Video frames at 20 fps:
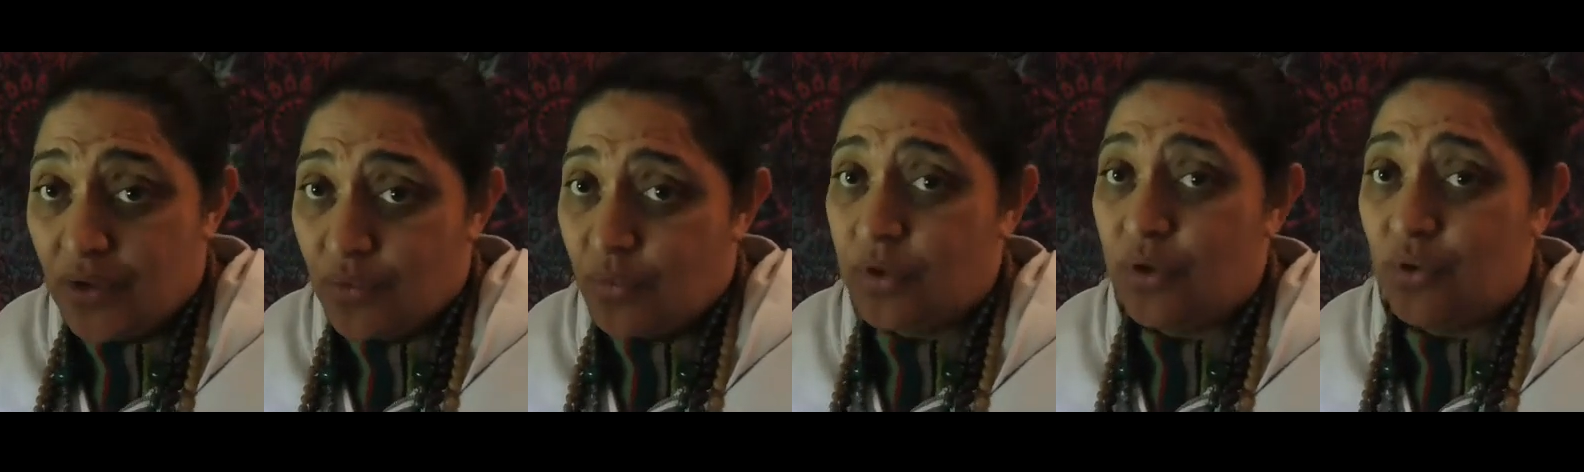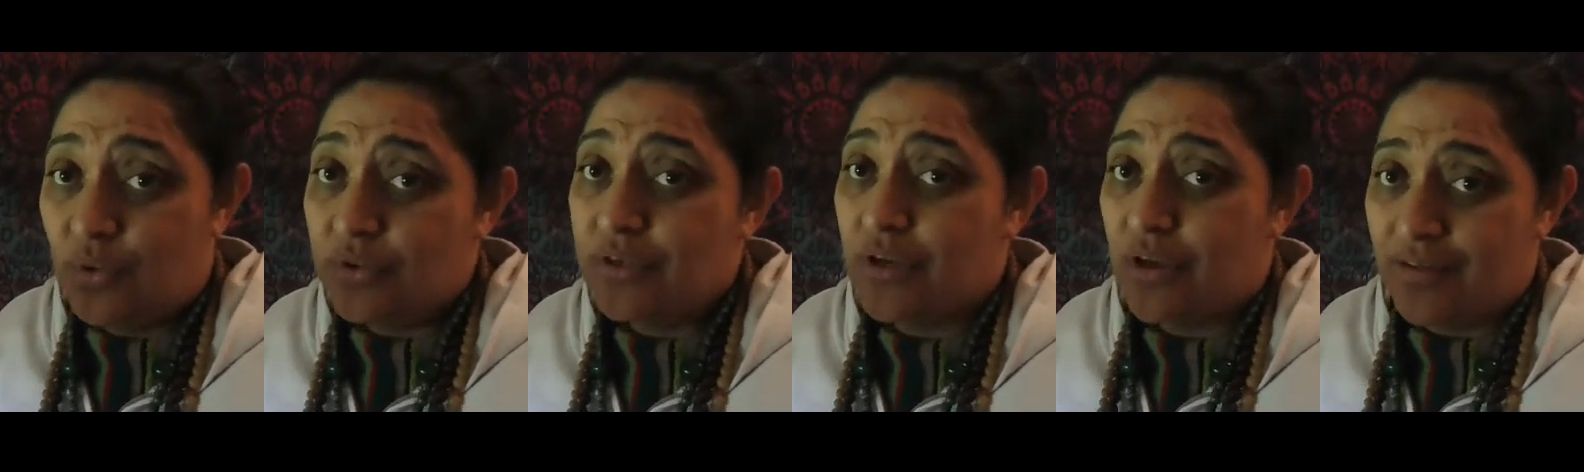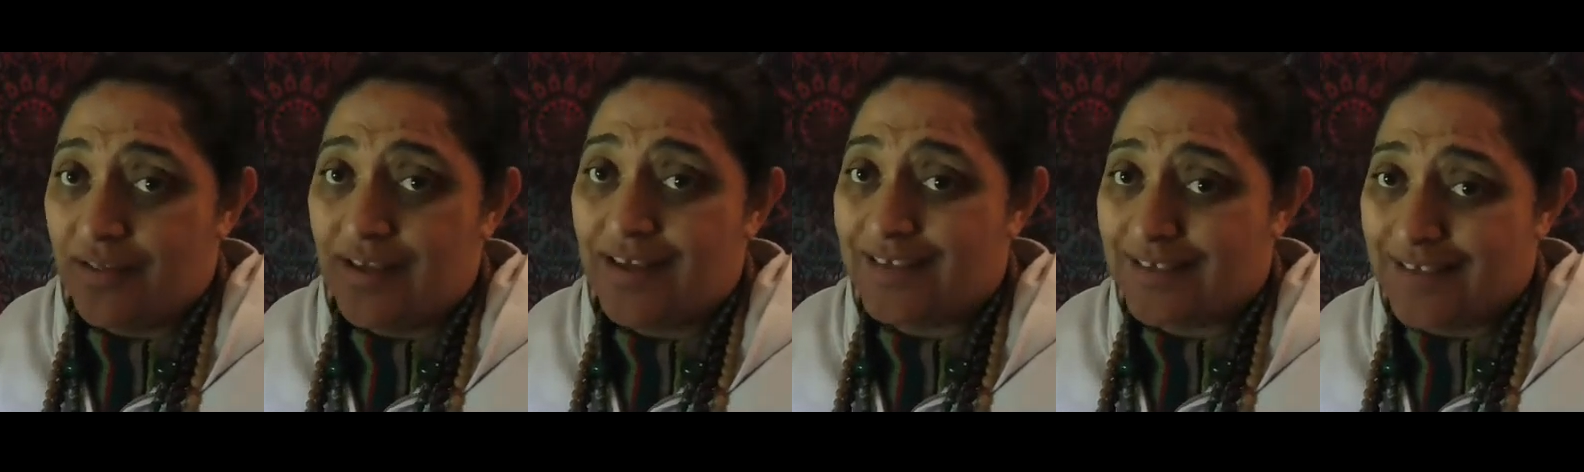We all know
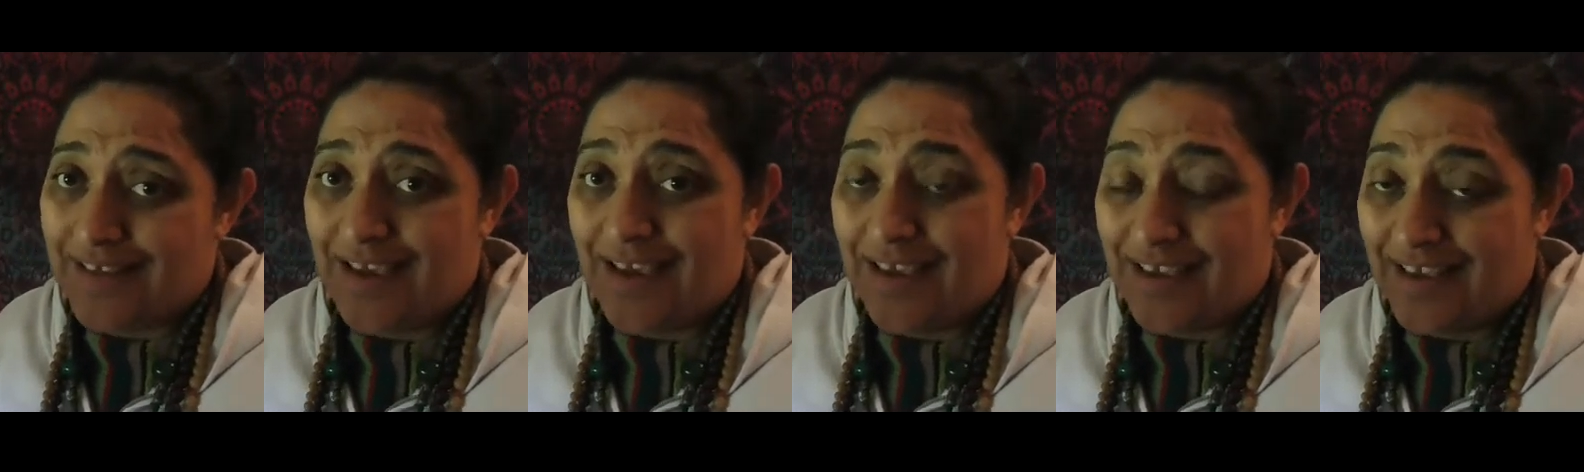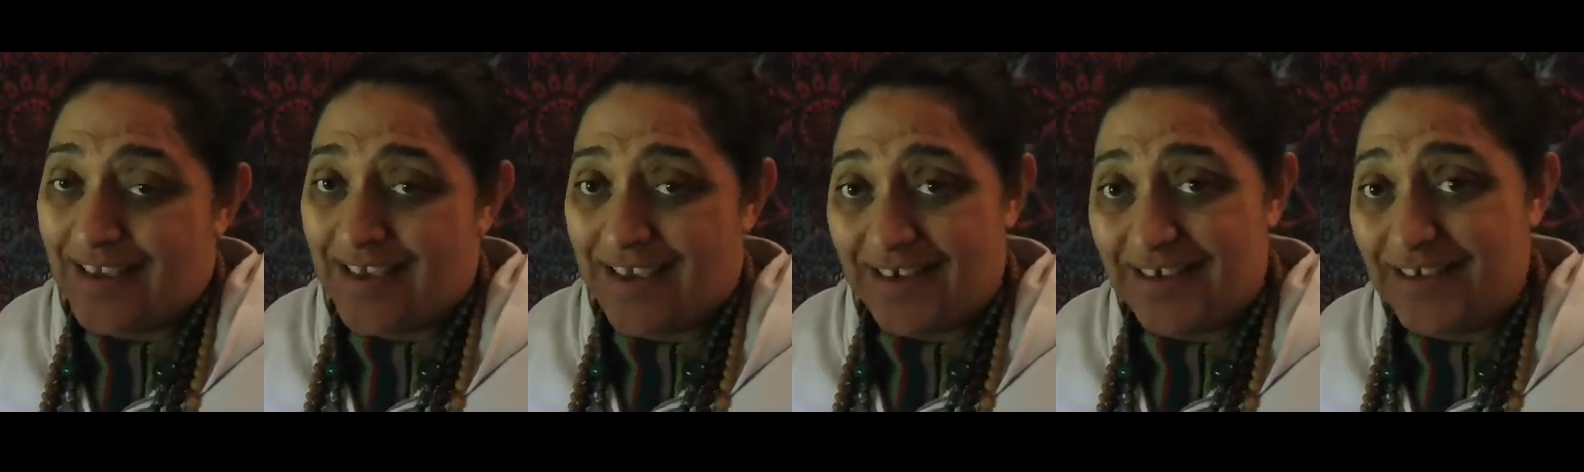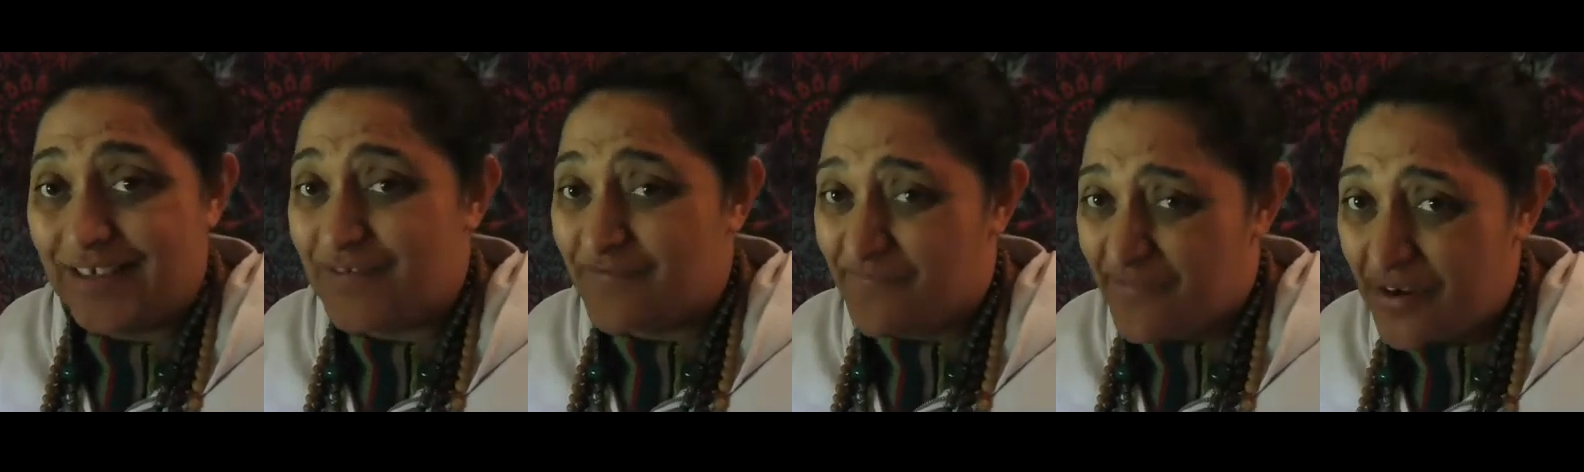that saying, and
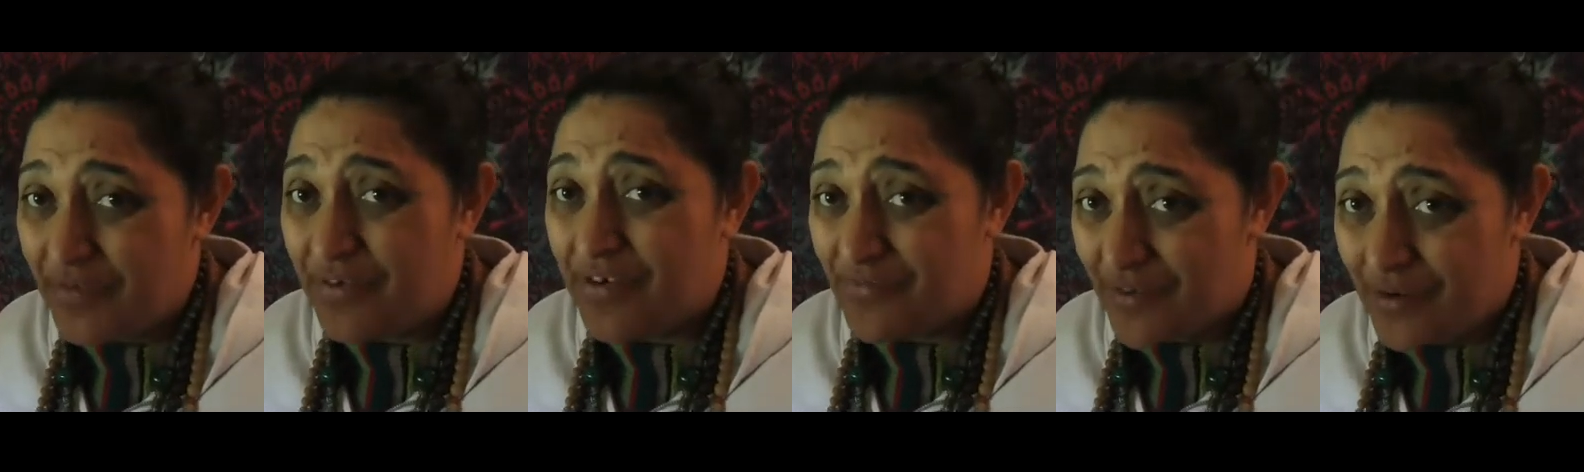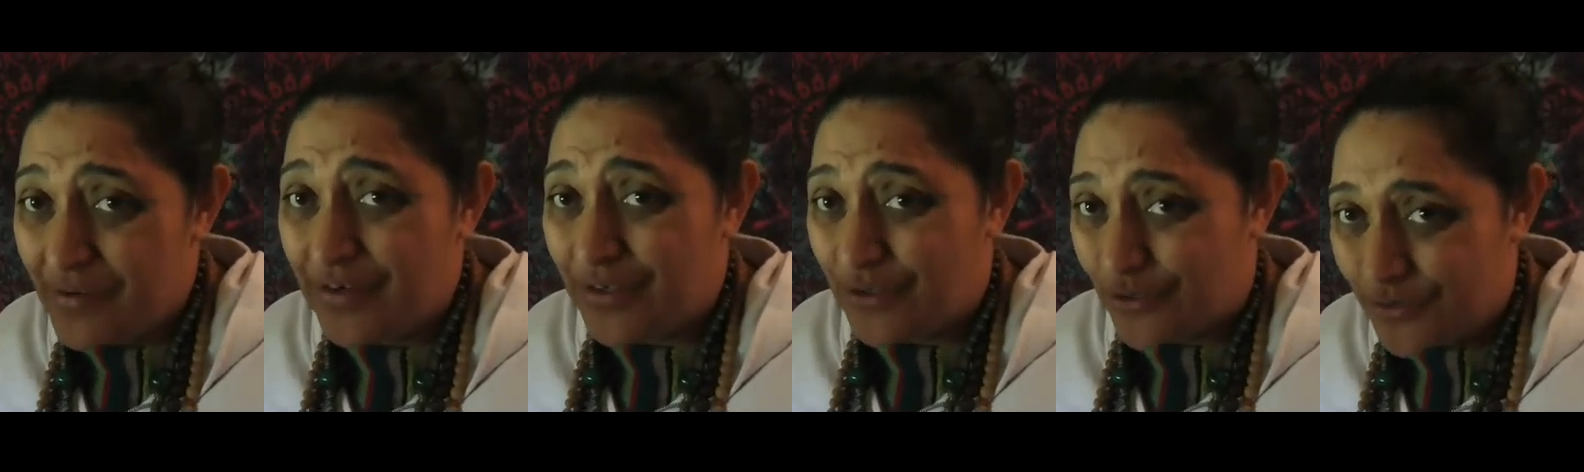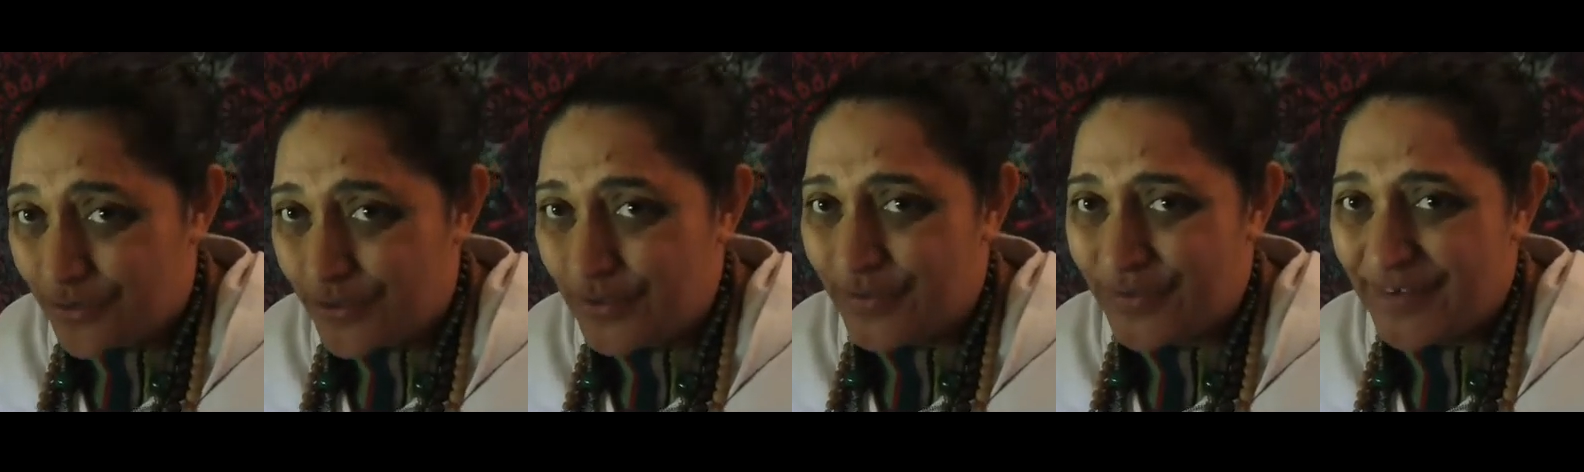it's very, very
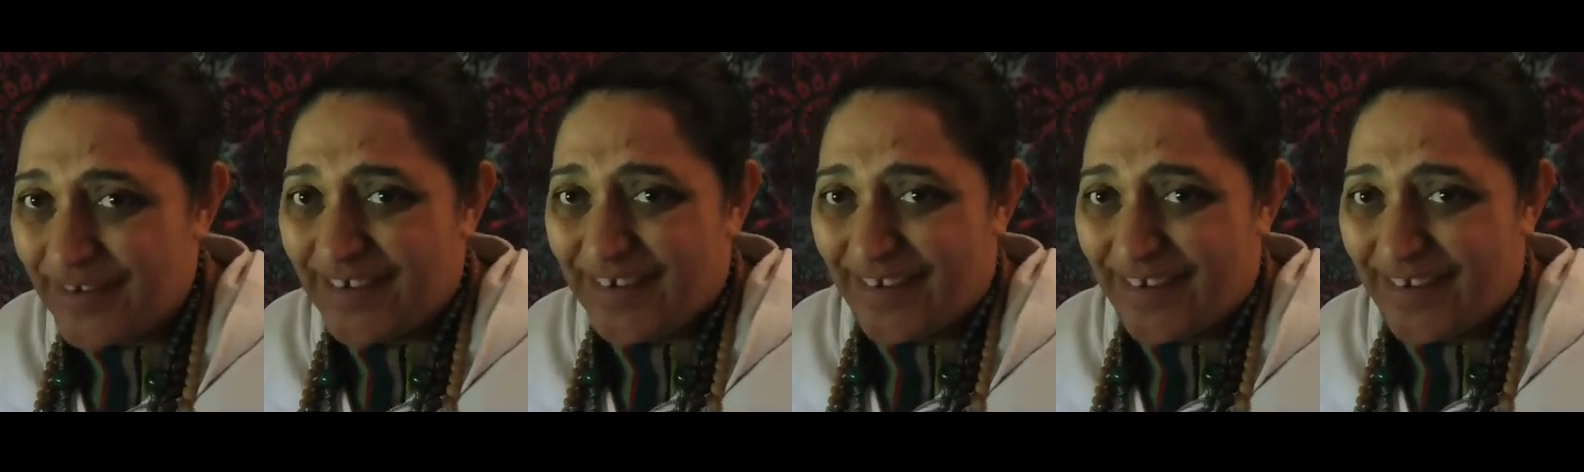true.